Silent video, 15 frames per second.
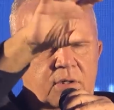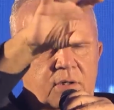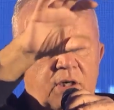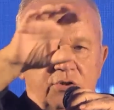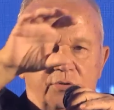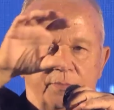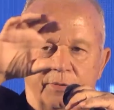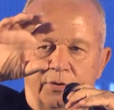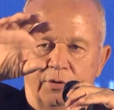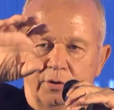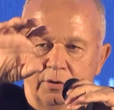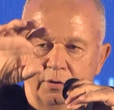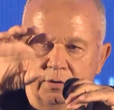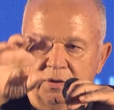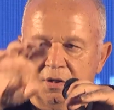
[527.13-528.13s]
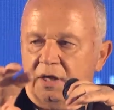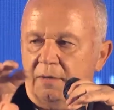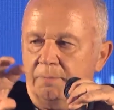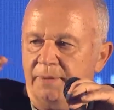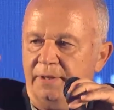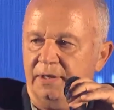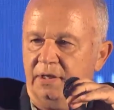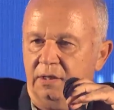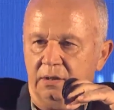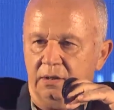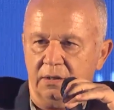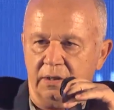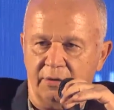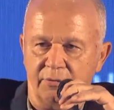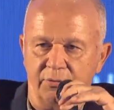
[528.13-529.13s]
entrepreneur, the
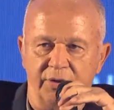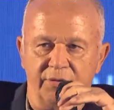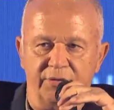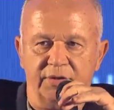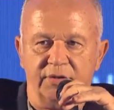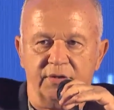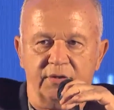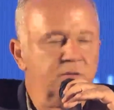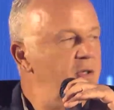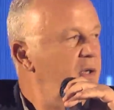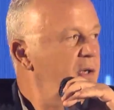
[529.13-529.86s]
company, I really think that